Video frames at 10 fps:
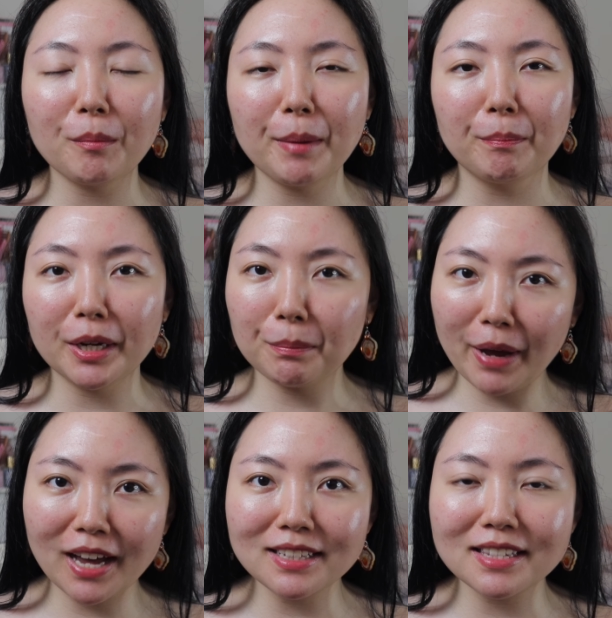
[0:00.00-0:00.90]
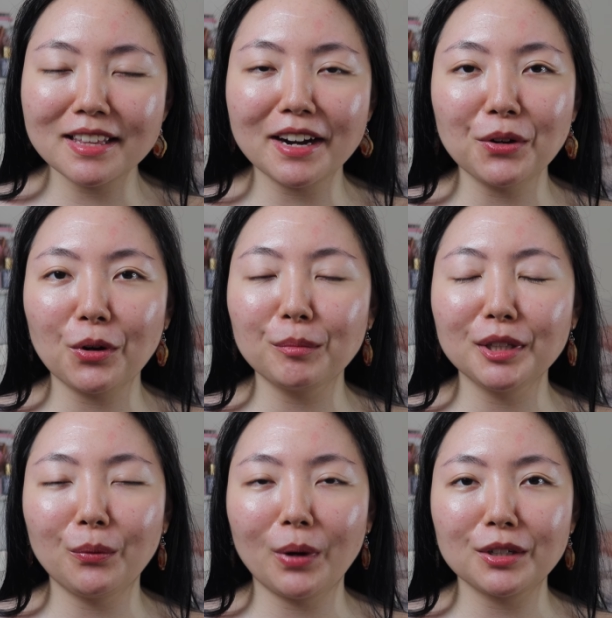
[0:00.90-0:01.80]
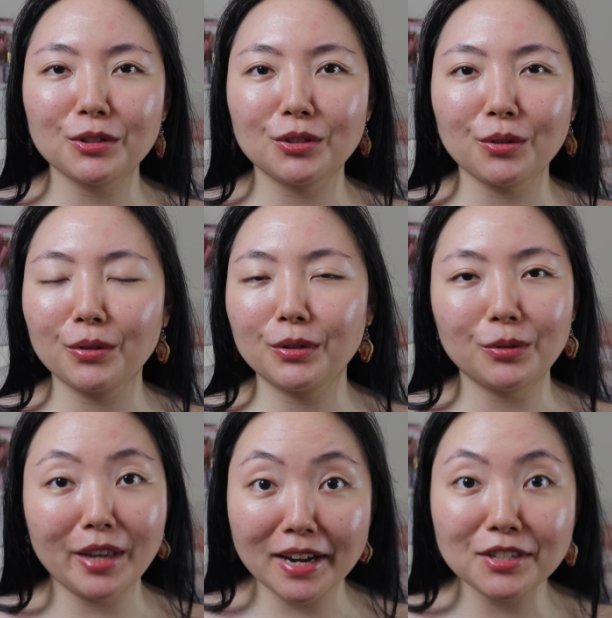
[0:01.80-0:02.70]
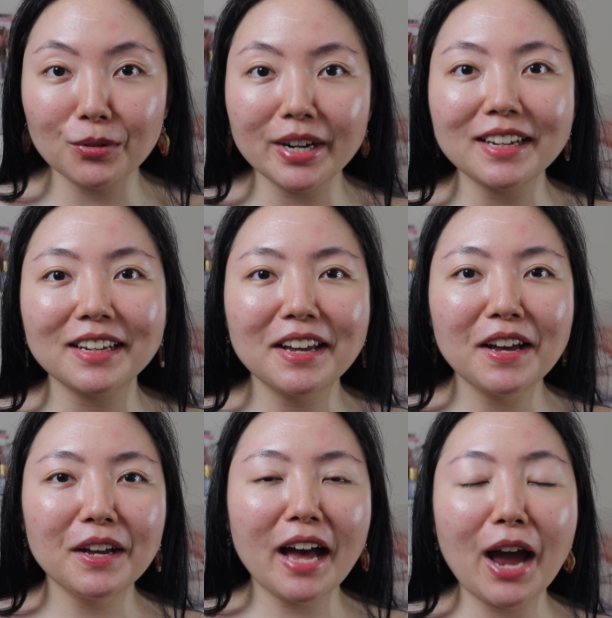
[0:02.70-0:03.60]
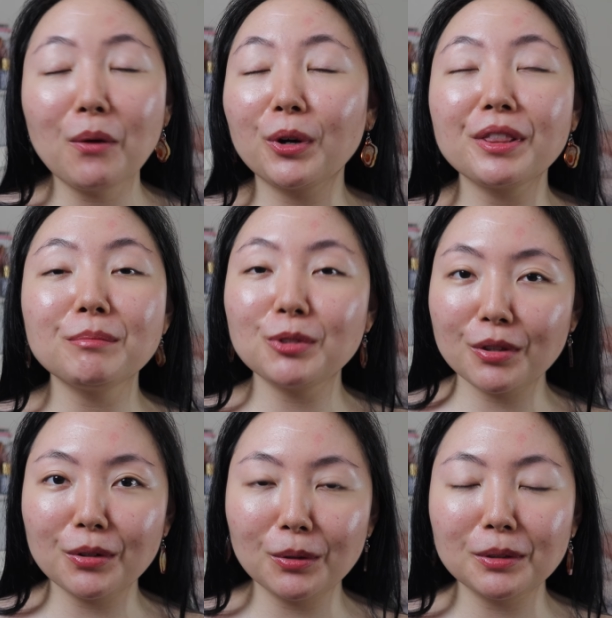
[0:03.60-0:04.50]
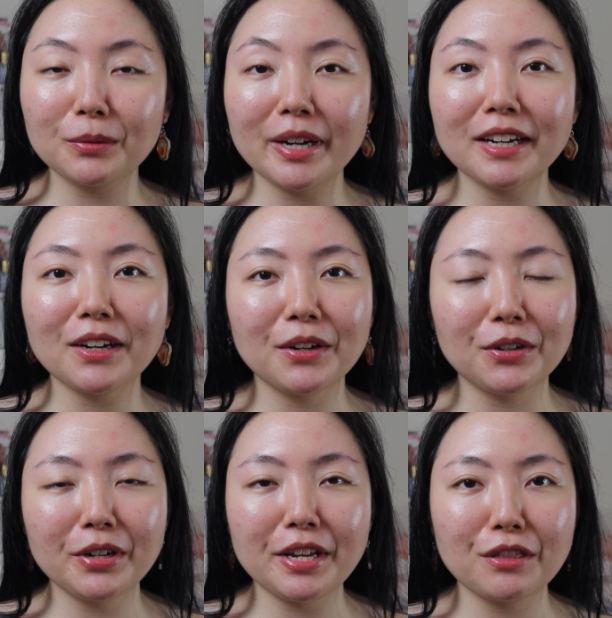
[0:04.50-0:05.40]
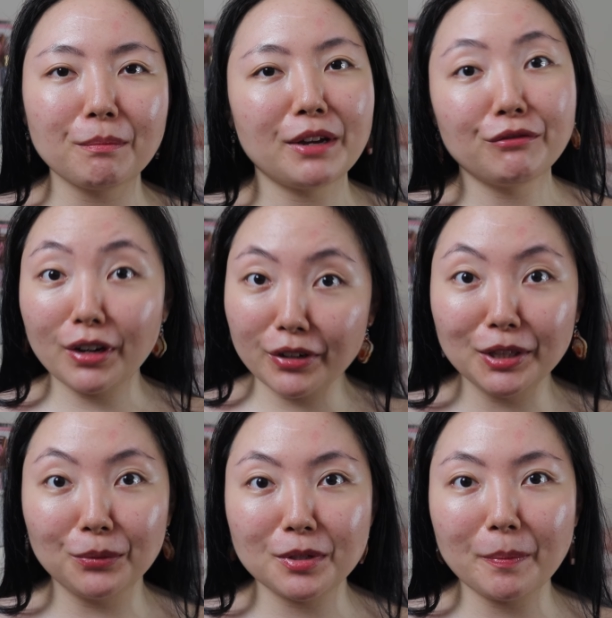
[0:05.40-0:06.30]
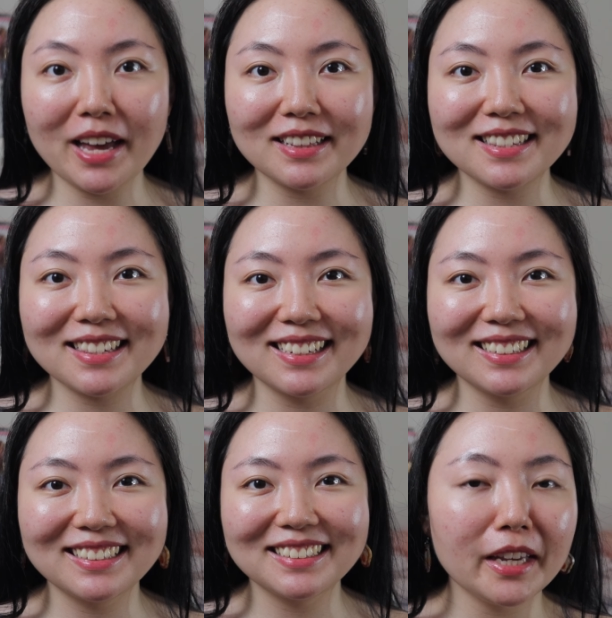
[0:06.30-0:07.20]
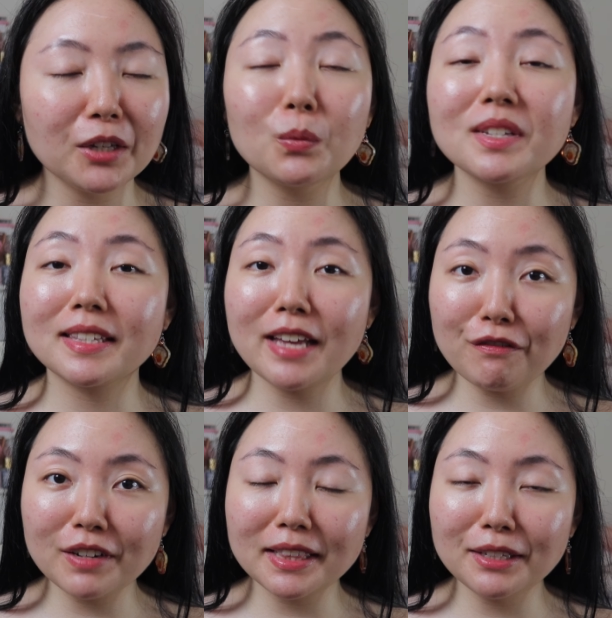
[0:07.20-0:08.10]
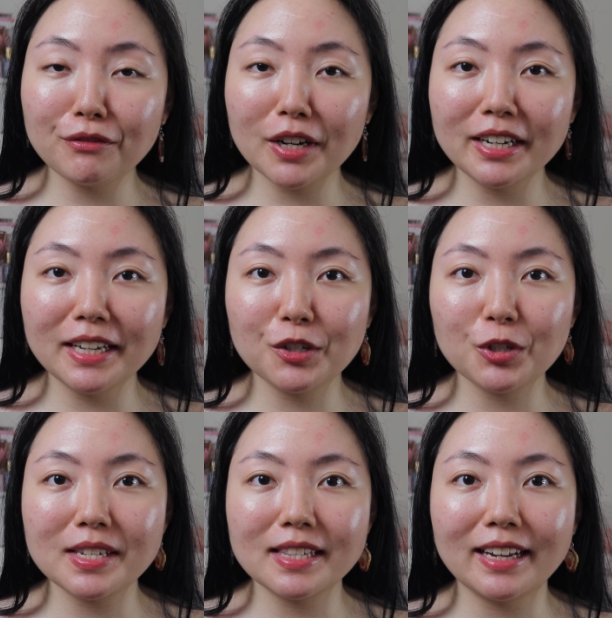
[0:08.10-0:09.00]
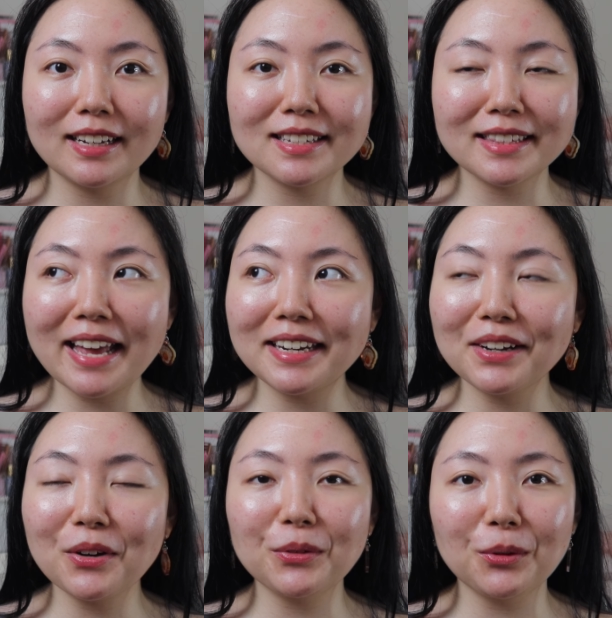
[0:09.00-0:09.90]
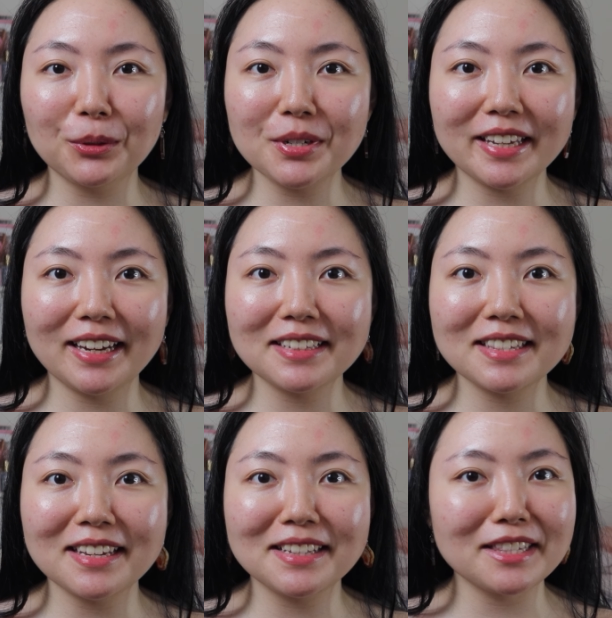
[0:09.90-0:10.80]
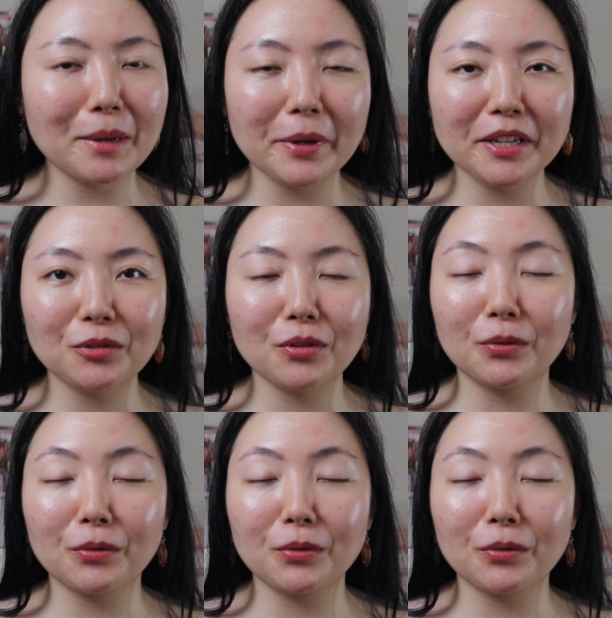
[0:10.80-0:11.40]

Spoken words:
my butt pads that I normally wear to the ice rink. I wore them to the roller rink underneath my very loose pants. It was definitely very interesting standing on roller skates and stepping into the